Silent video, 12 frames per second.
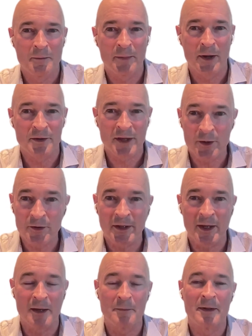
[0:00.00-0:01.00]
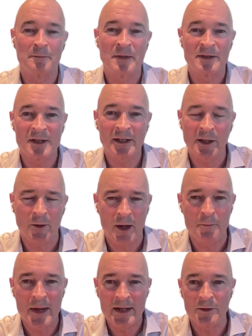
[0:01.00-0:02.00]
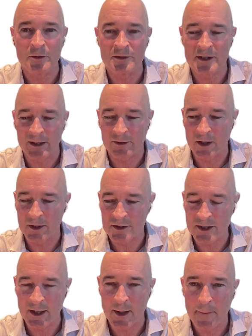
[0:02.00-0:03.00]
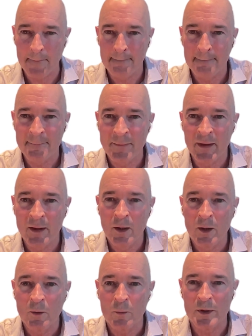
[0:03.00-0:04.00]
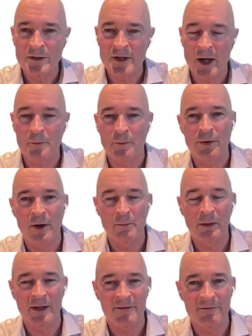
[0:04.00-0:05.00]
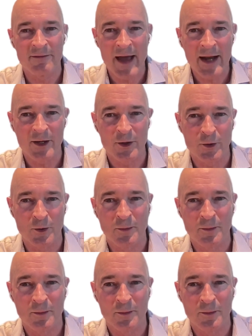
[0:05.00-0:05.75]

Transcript: both healthcare, but particularly our medical technology, we don't properly value.